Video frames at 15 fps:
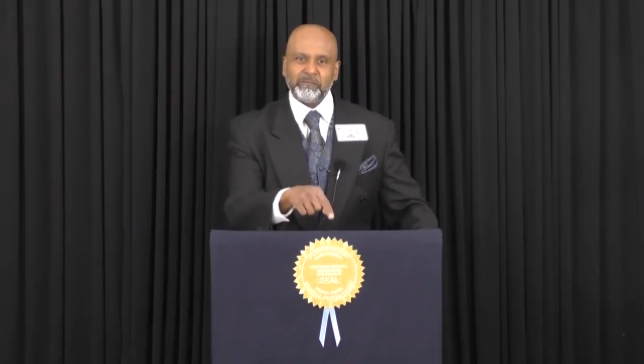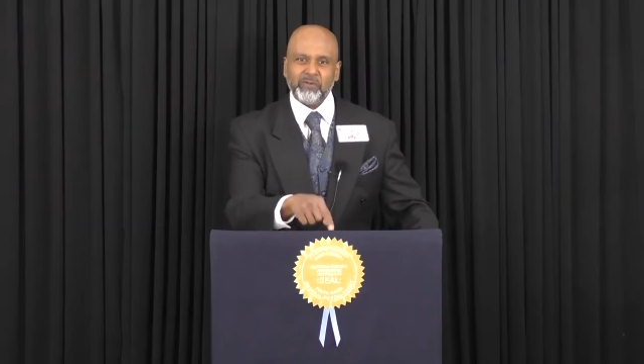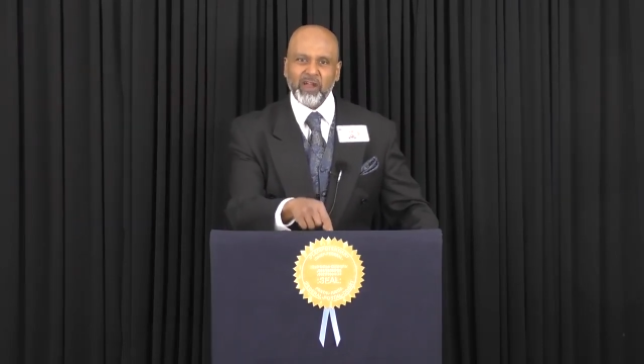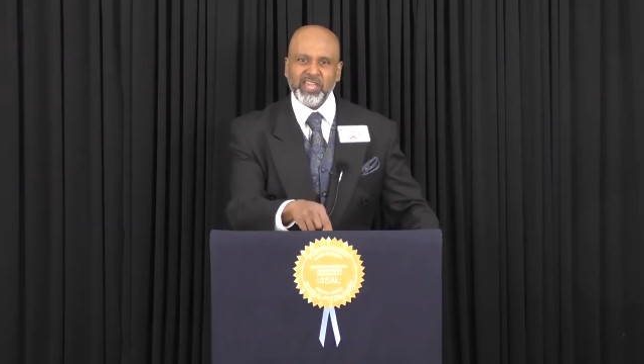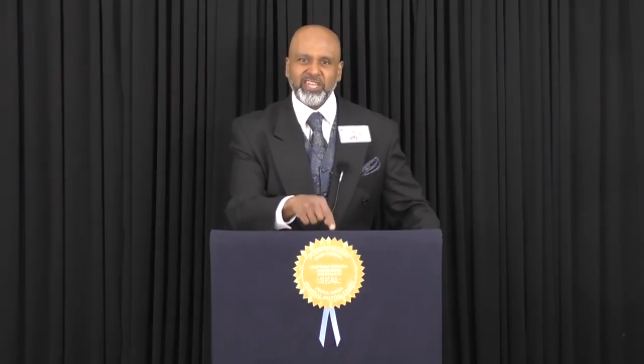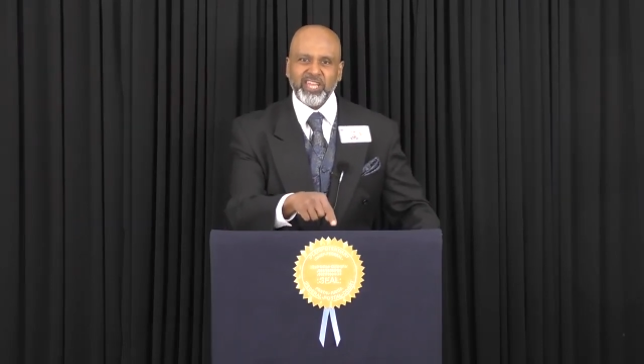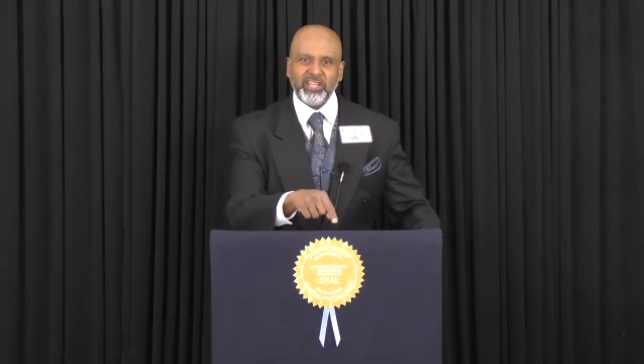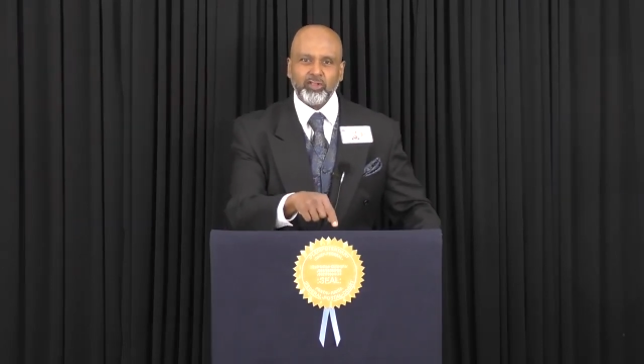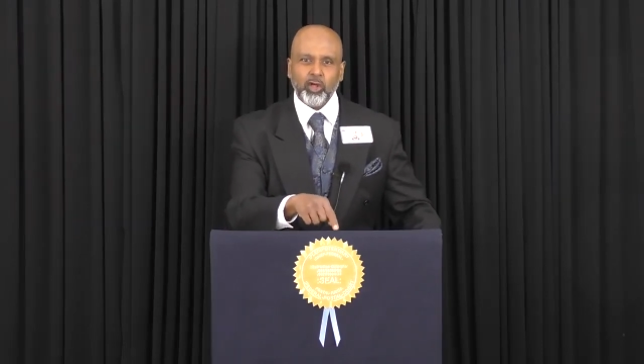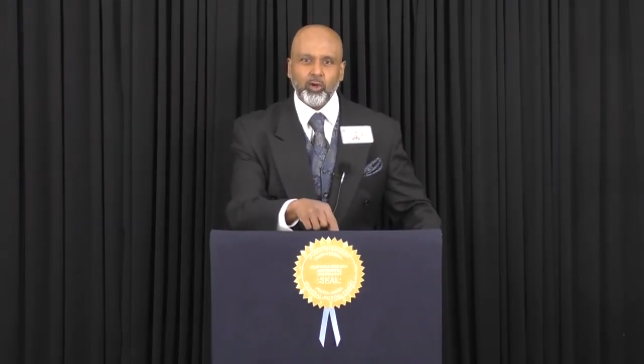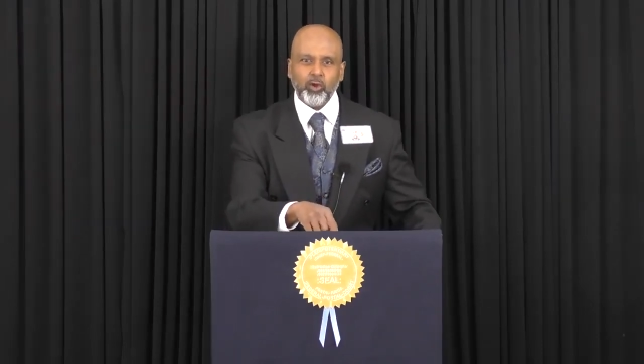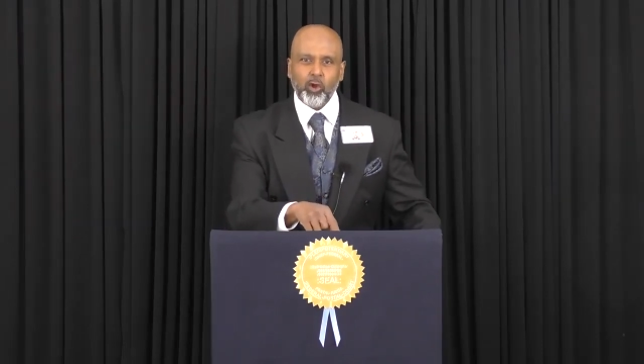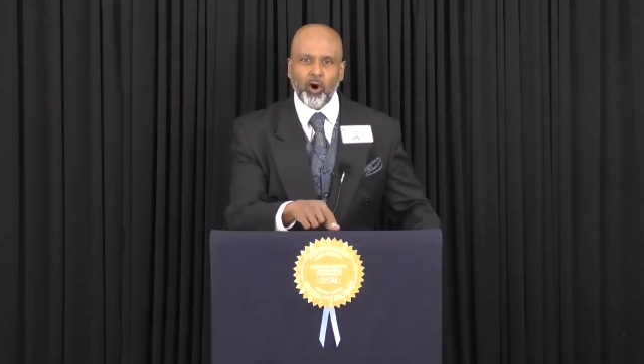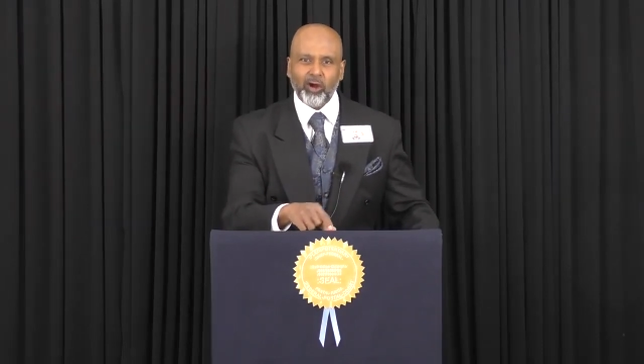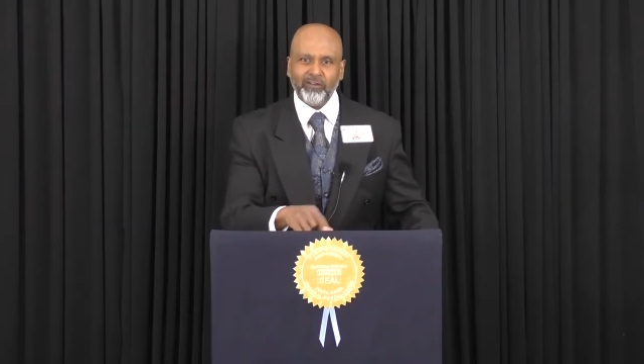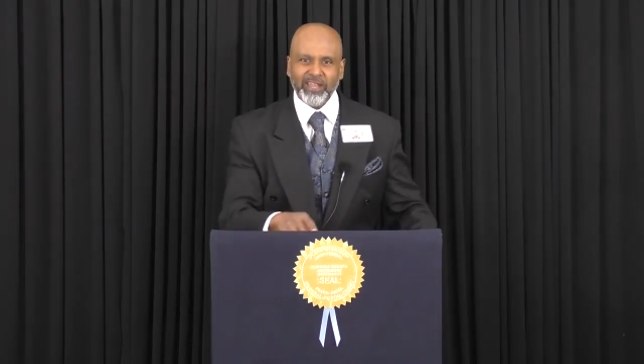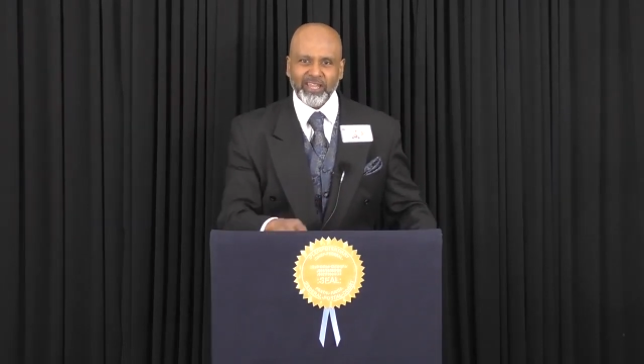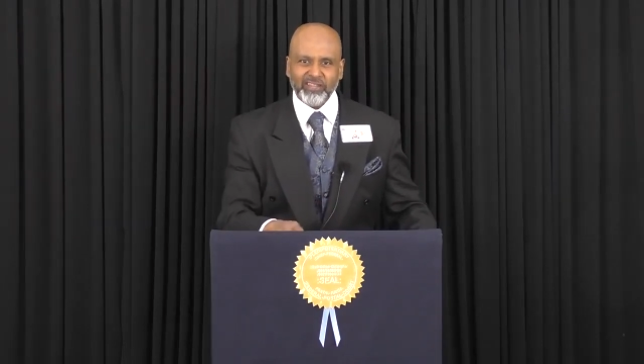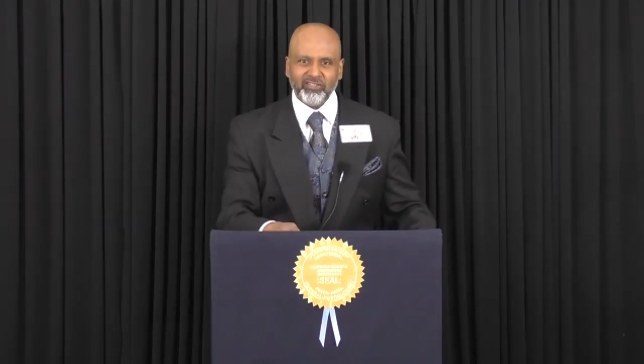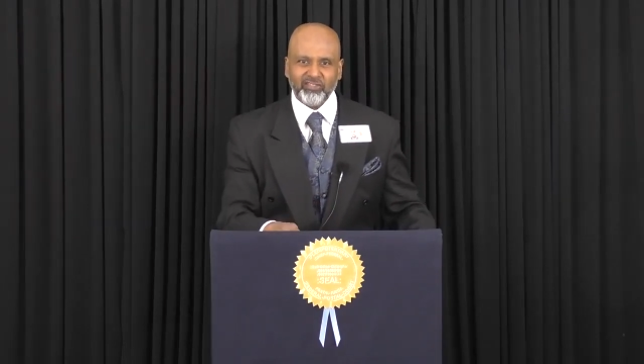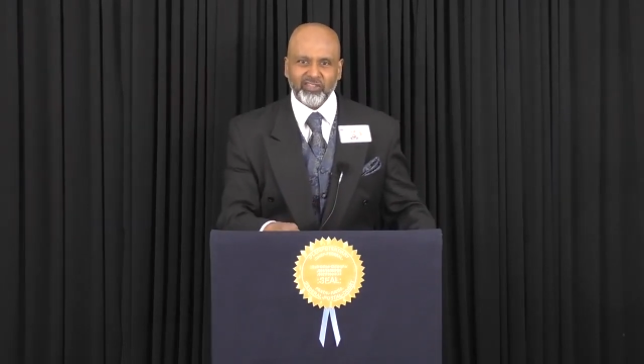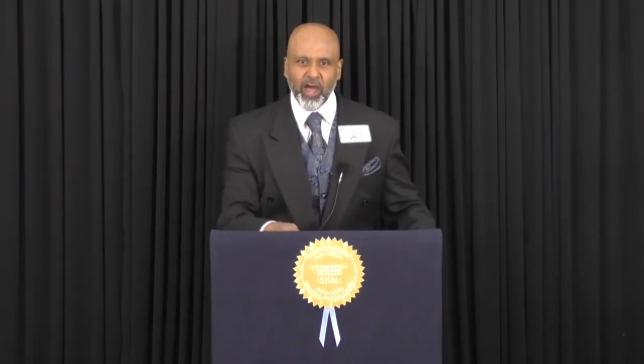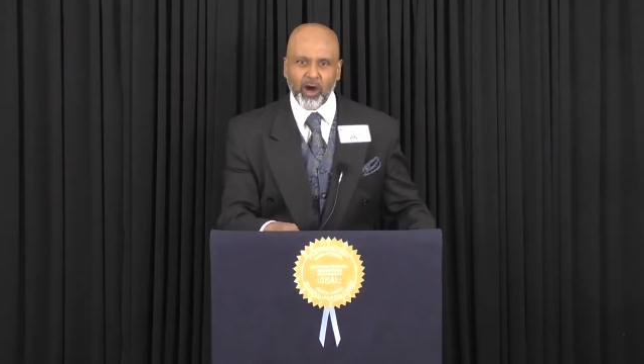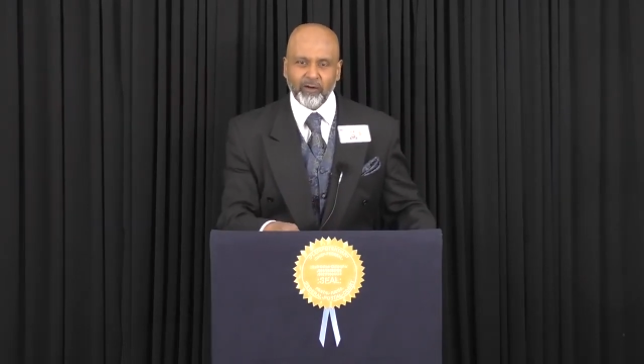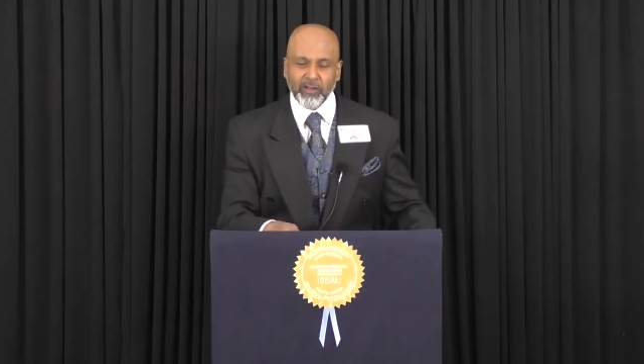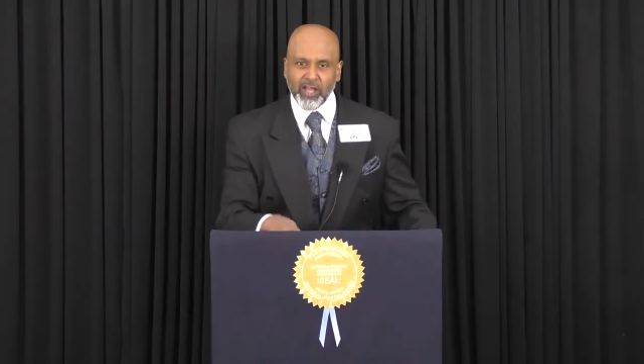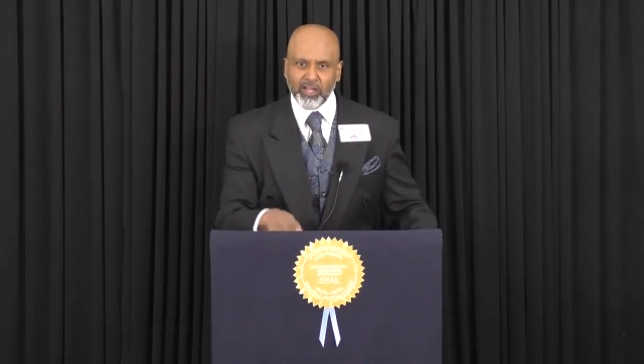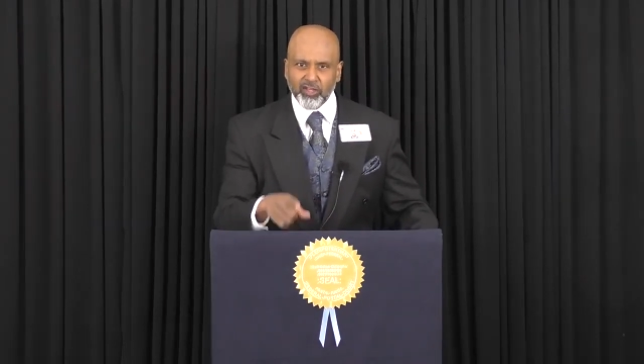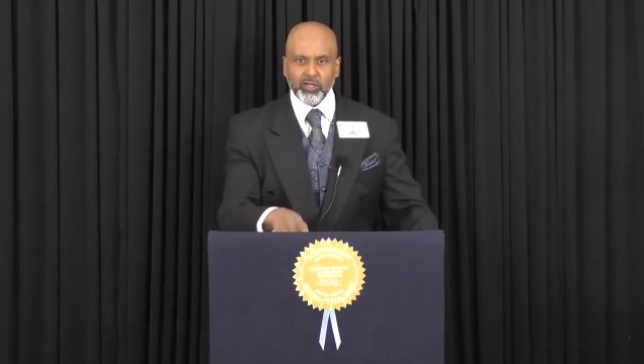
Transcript: breaking the law itself.